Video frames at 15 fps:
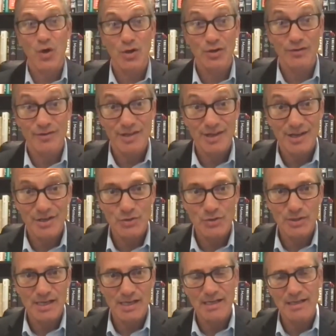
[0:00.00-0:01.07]
all over the
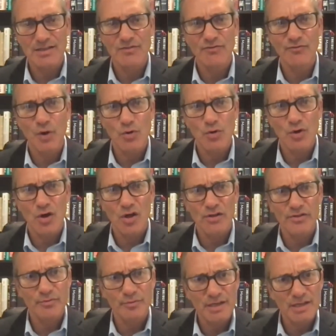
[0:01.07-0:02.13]
country getting this phone call
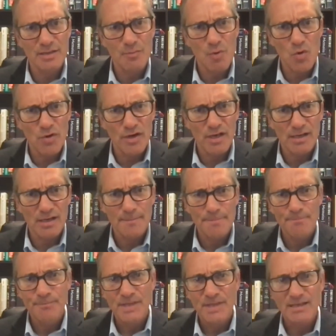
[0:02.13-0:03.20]
at three in the morning,
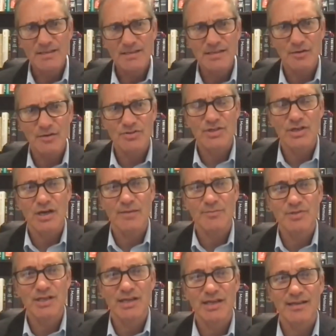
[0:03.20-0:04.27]
East Coast
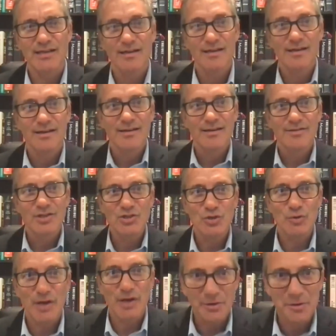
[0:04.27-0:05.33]
time, saying, Did
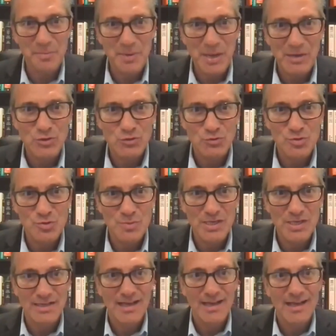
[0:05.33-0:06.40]
you hear about
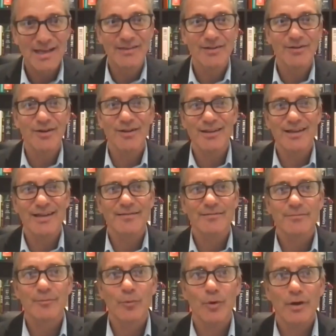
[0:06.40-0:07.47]
Truman? And they're all like,
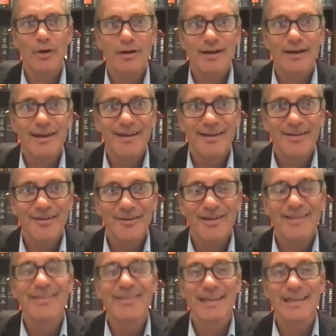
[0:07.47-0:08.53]
What did he do?
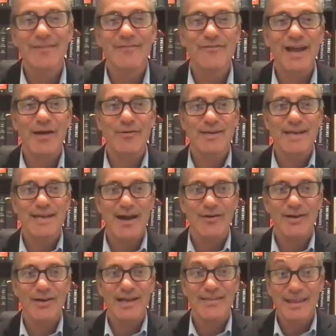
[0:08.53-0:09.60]
And then they found
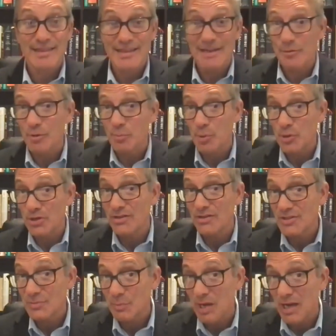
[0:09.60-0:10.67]
out. And then they were put in
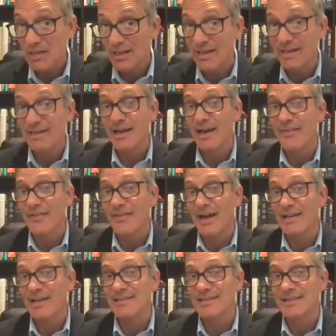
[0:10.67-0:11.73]
the spotlight on the
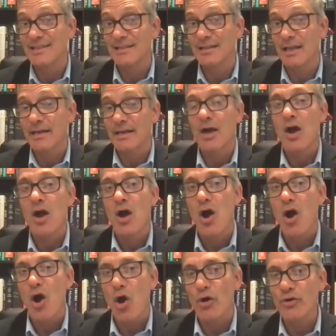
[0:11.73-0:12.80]
hot seat like,
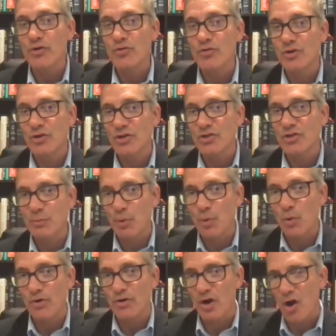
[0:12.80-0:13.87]
Are you going to
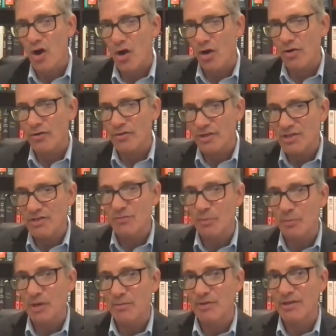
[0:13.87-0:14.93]
support? Are these
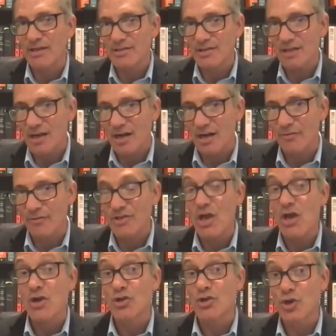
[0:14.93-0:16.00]
Republicans in Congress
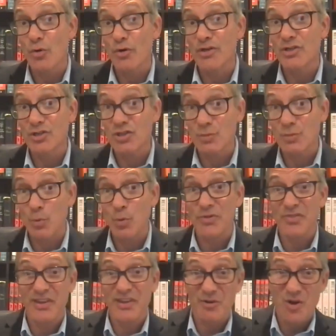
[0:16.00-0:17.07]
going to
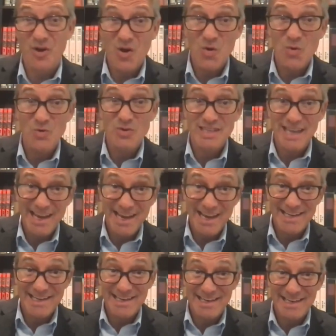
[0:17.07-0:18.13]
support their own
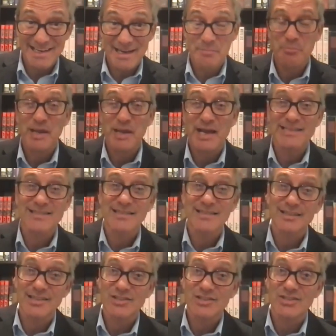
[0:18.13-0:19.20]
candidate and pass the
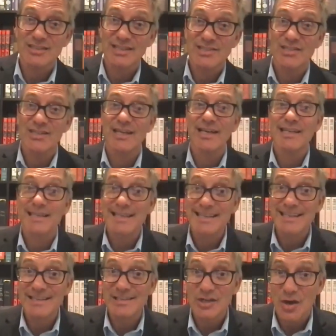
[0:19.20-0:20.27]
legislation that
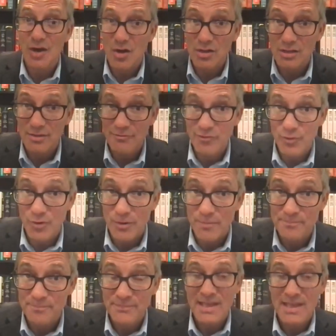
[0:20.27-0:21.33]
he is calling for,
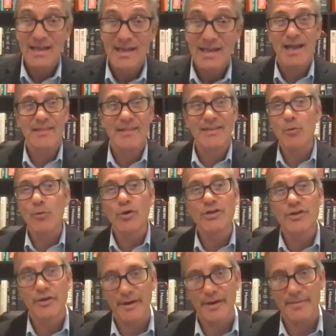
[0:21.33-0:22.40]
and they
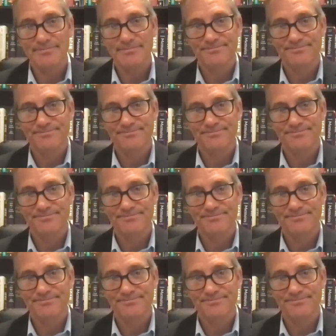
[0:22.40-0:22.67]
wouldn't do it.